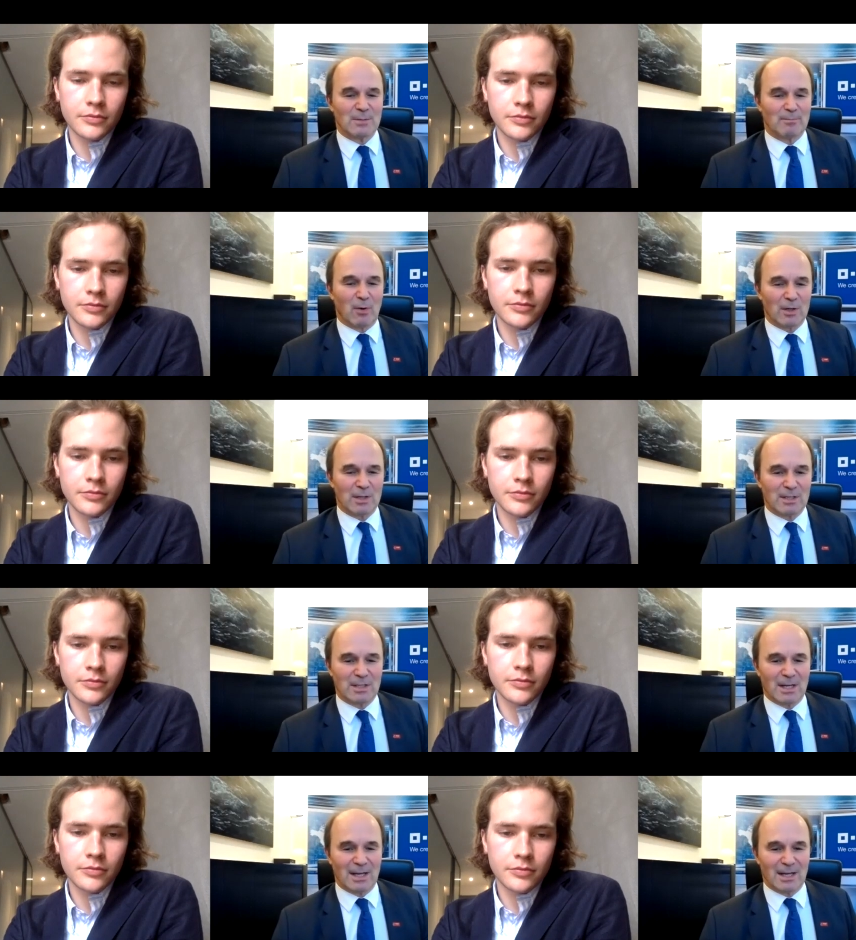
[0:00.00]

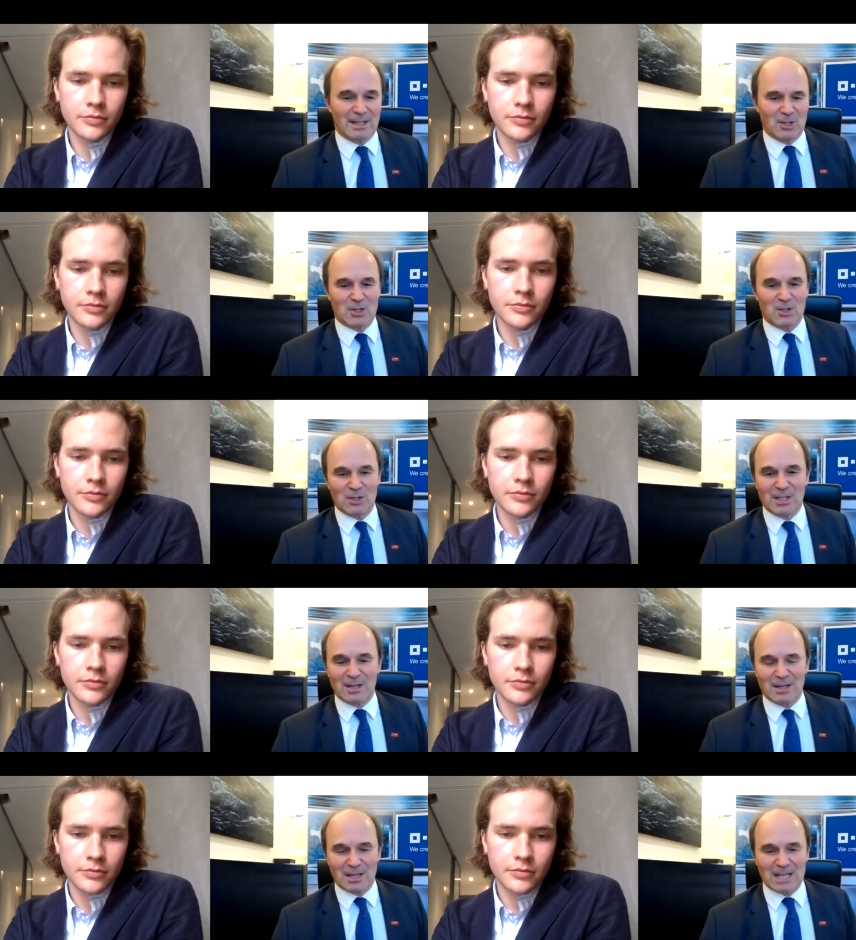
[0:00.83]
Speaker 1: important uh,
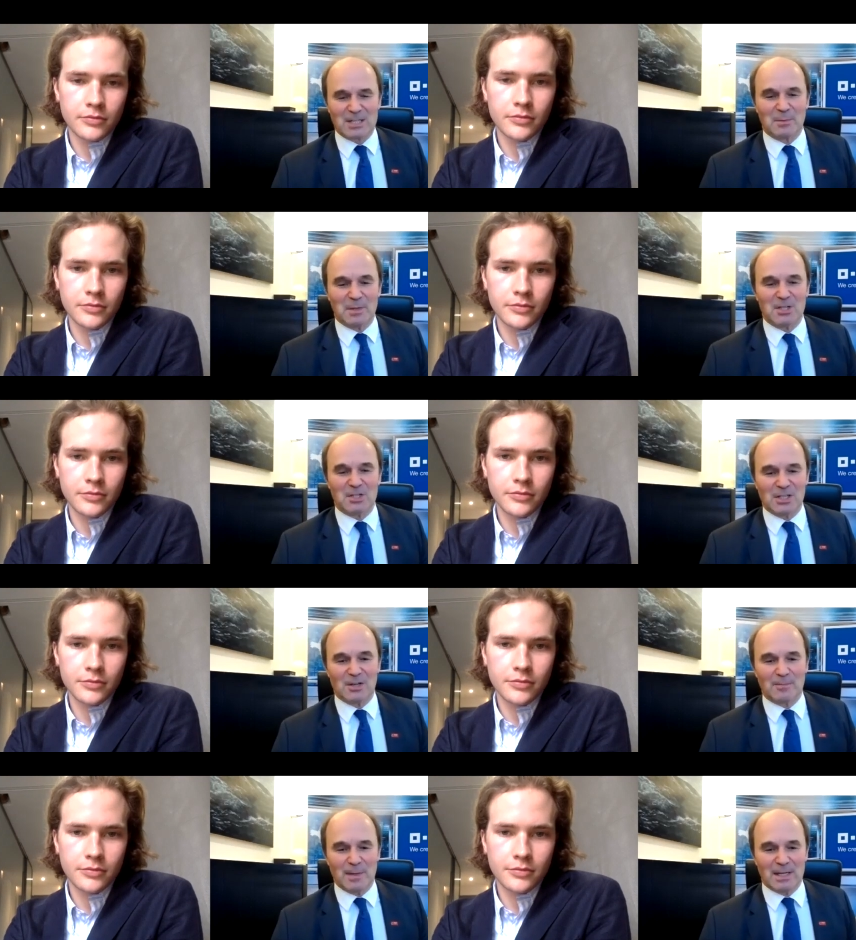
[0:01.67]
industry, uh, customer
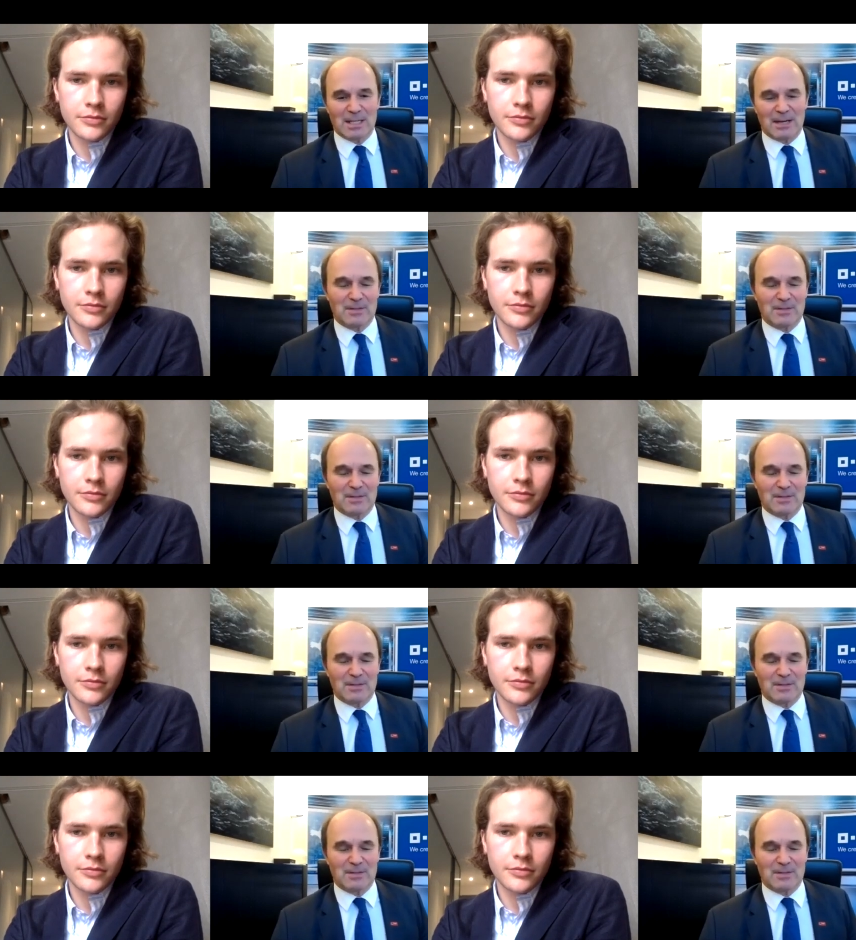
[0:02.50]
industry of BASF.